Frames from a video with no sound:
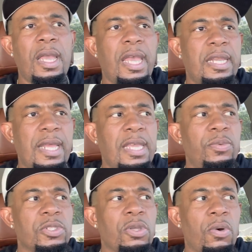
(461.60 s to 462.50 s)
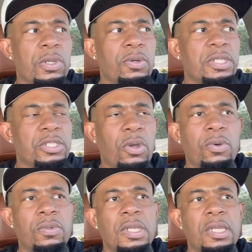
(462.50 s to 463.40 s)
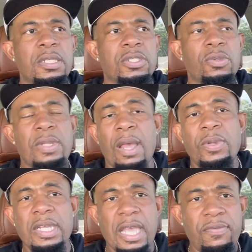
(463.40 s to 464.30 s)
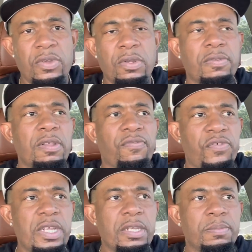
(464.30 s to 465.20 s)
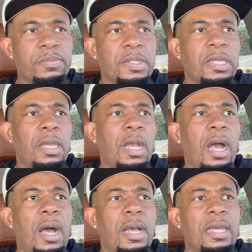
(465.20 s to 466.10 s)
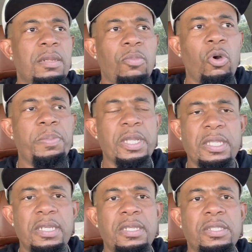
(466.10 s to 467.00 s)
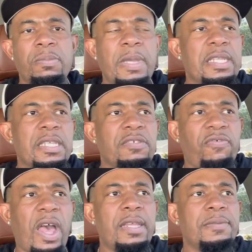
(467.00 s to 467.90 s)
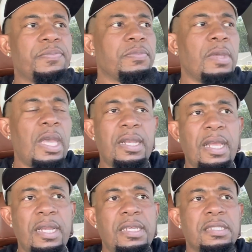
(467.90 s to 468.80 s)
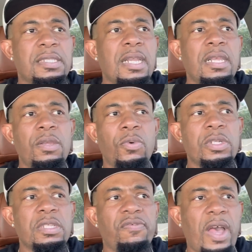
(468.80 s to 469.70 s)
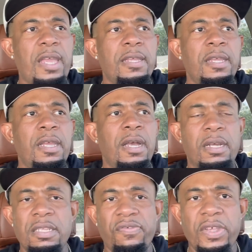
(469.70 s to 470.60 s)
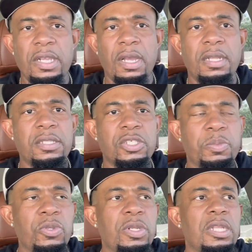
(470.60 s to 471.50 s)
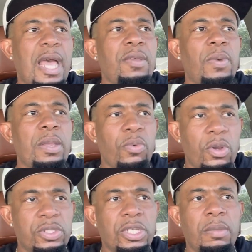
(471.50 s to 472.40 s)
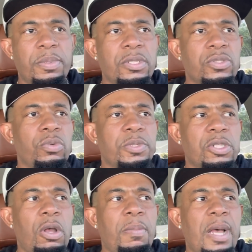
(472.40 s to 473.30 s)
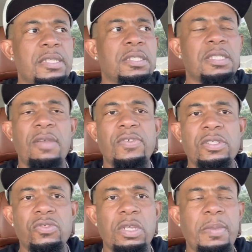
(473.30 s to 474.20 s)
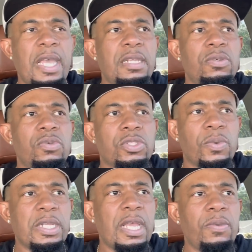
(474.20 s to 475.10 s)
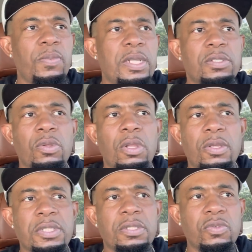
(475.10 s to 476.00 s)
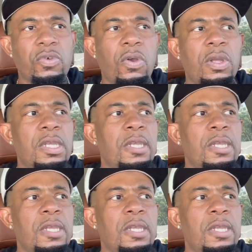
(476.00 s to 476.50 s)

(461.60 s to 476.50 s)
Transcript: and that he was going on his own. So that would have gave you the freedom and the mobility to make this fight. And then he stated he wanted to fight undefeated, undisputed lightweight world champion superstar boxer Devin the Dream Haney, who was 28 wins, no loss, no draw.